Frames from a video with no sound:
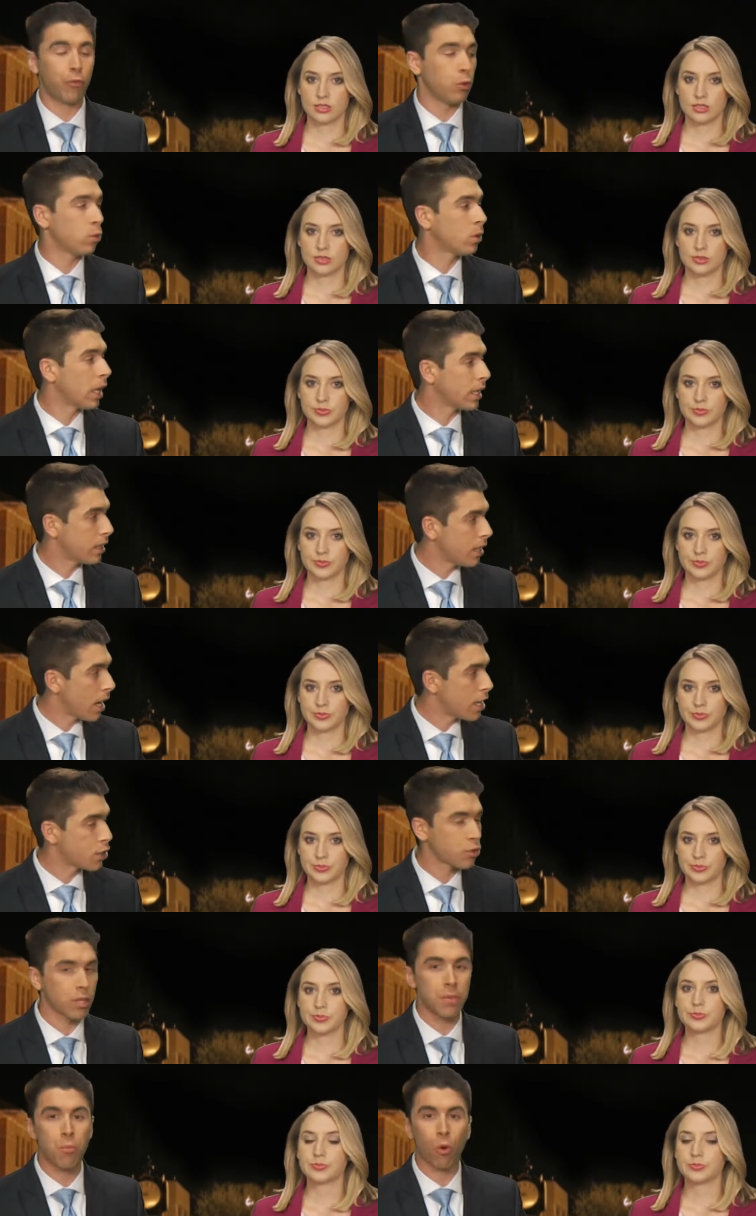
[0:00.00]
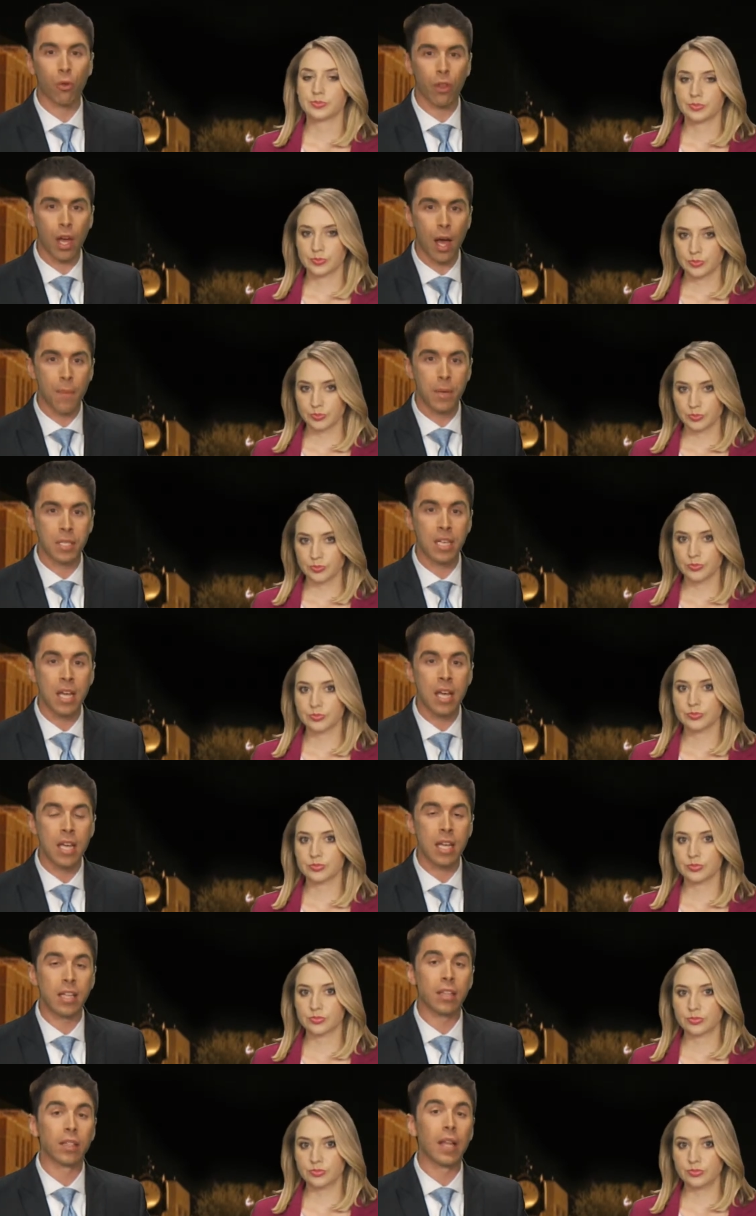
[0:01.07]
Speaker 1: food, like the ice cream or the hummus,
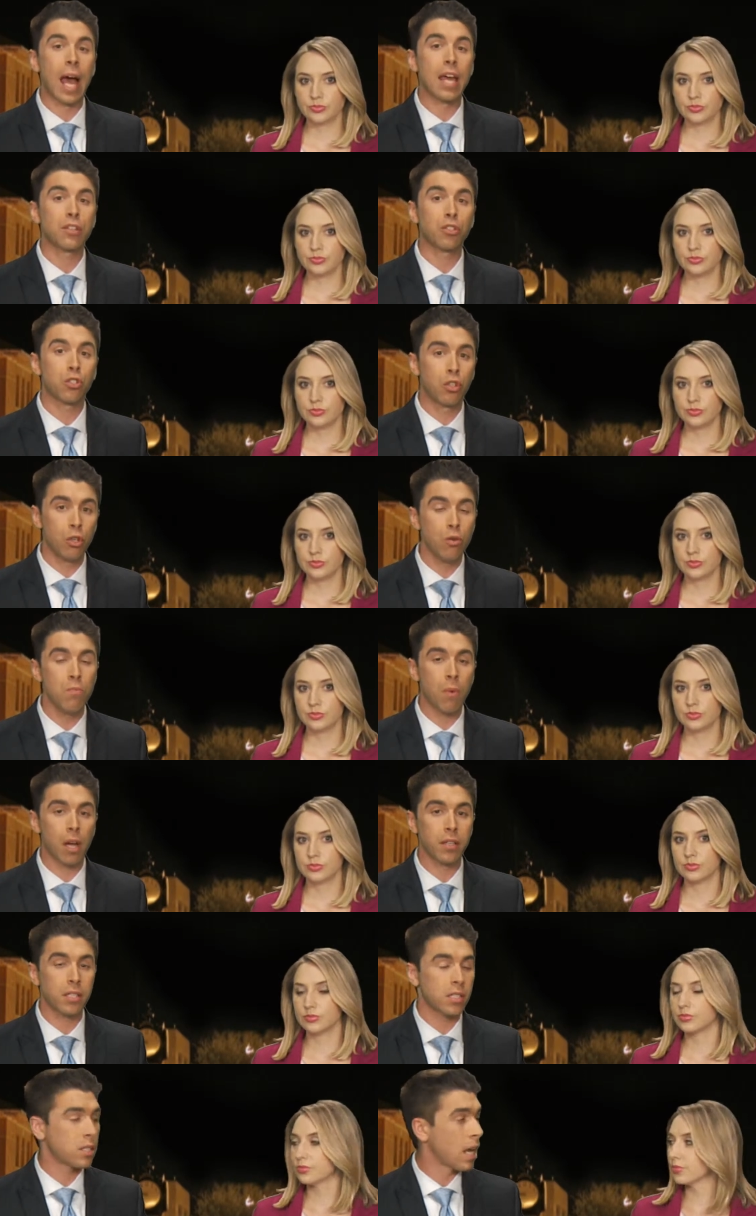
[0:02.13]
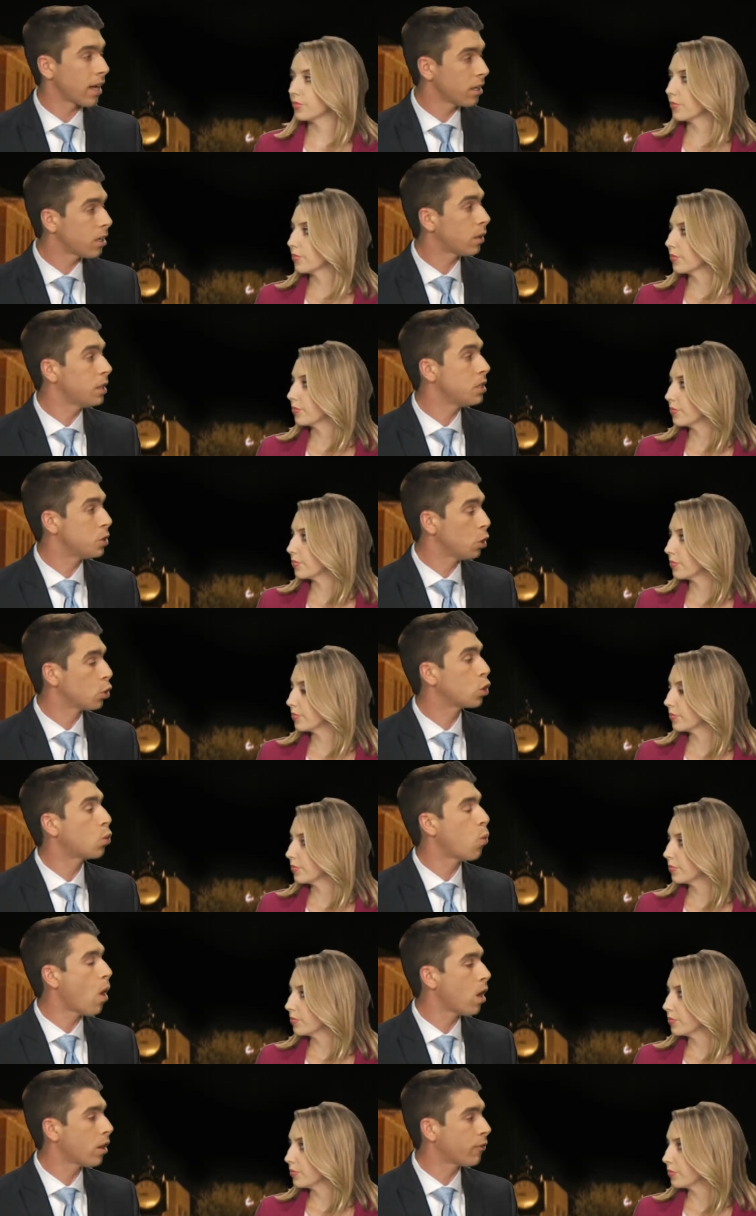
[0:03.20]
in the last two months technically still
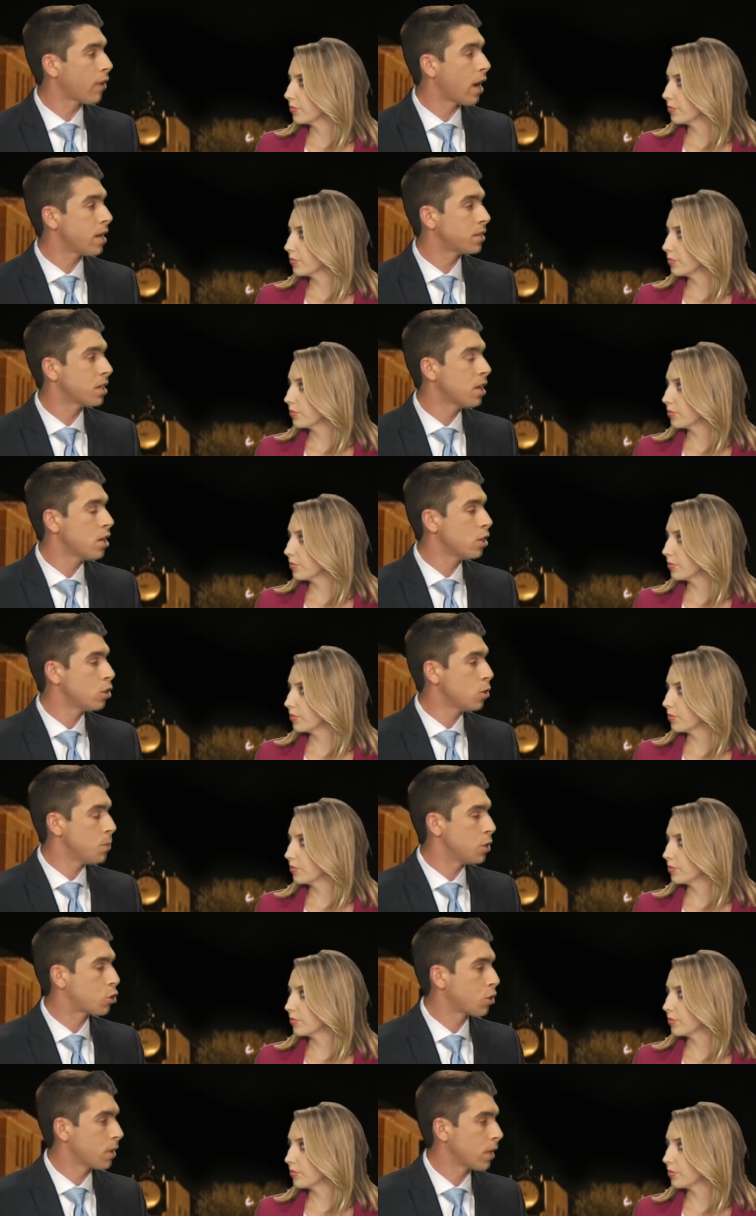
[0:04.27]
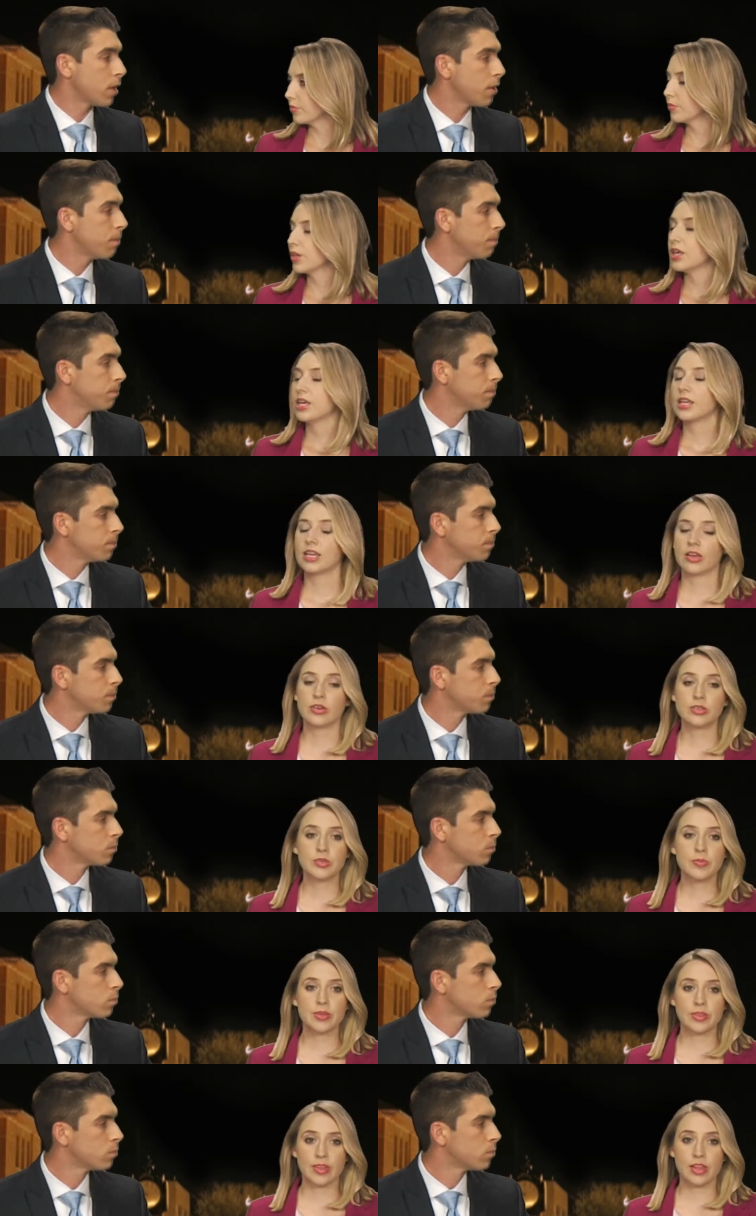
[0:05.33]
qualifies to be treated.
Speaker 2: Now, here's
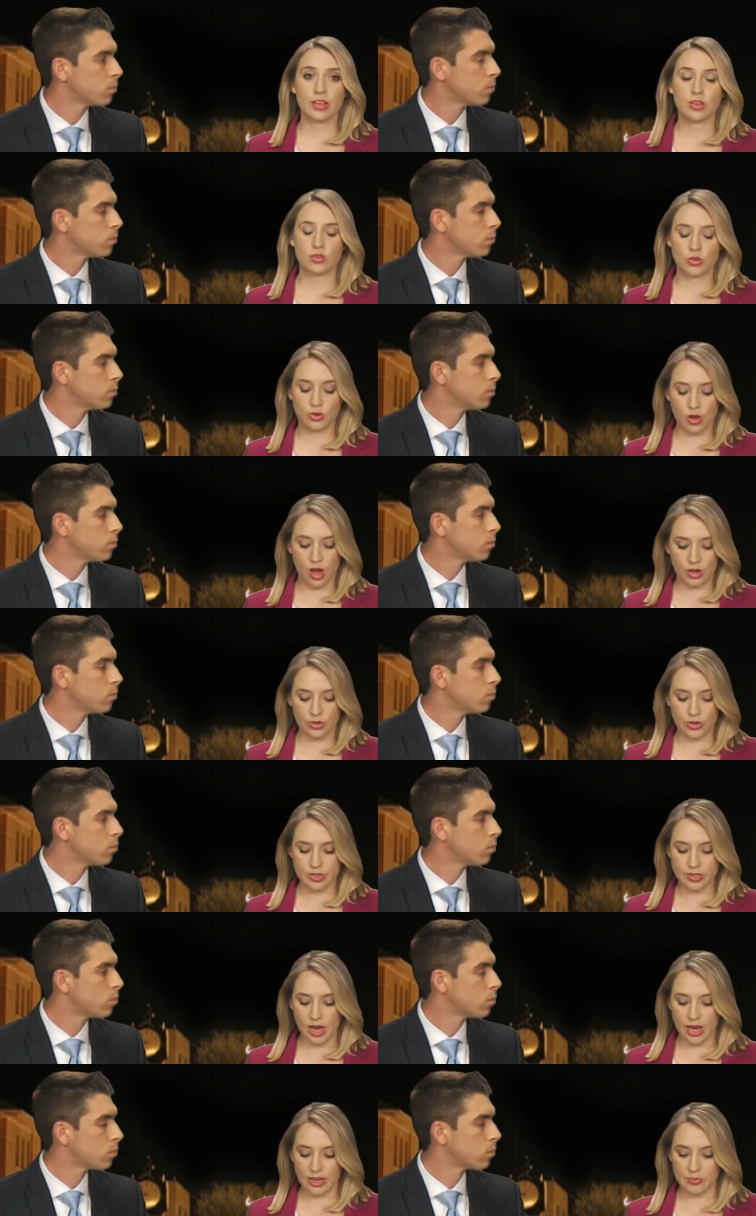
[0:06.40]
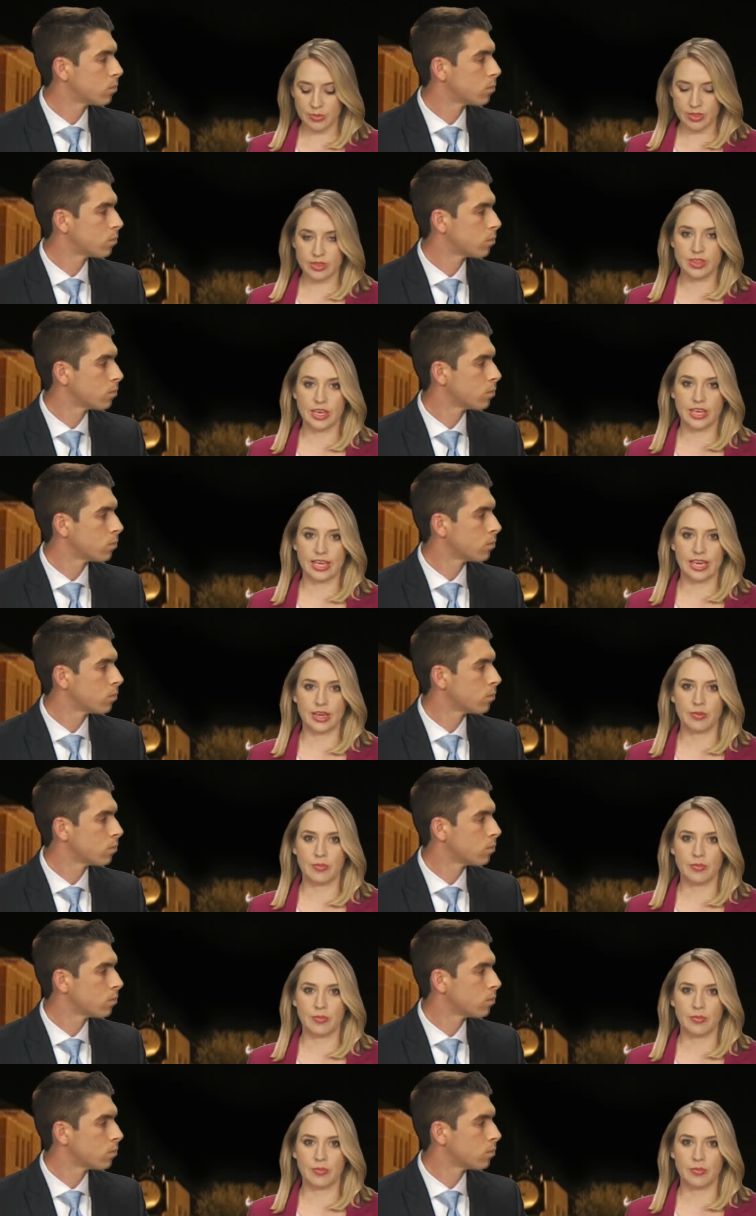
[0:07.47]
something that uh, Chris, I have been thinking